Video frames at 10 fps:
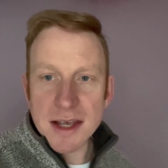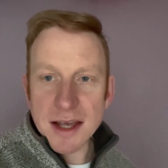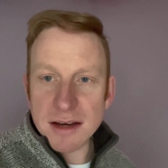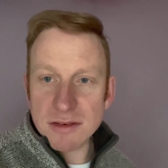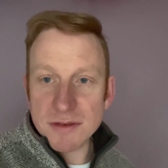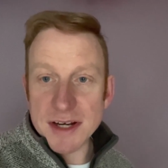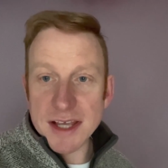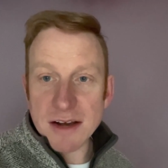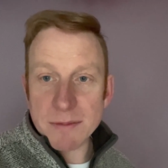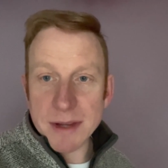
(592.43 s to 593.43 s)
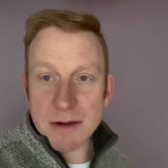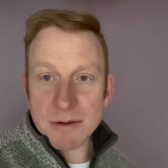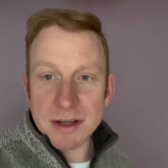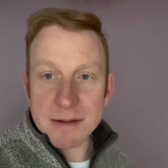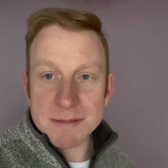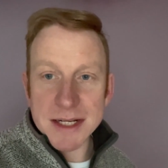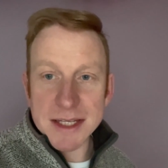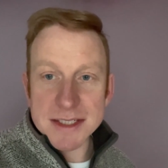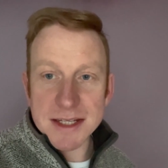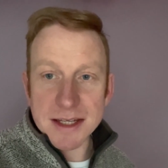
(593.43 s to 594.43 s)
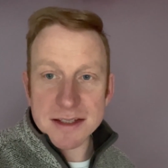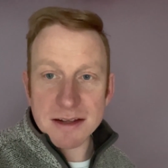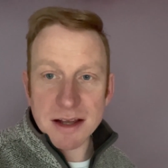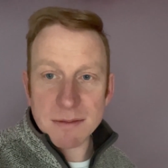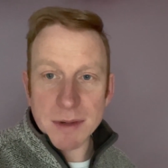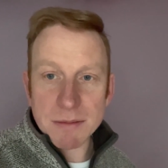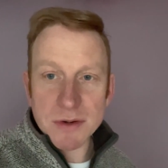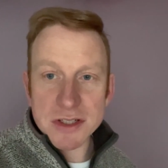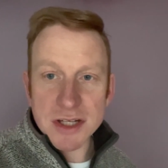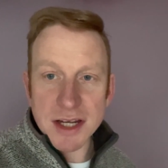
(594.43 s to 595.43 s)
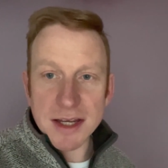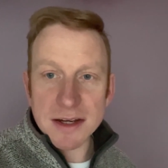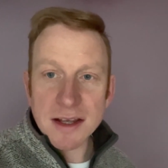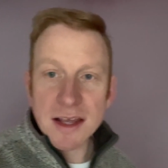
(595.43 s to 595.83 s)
and it will really help me out when I come to list it. So that'd be appreciated.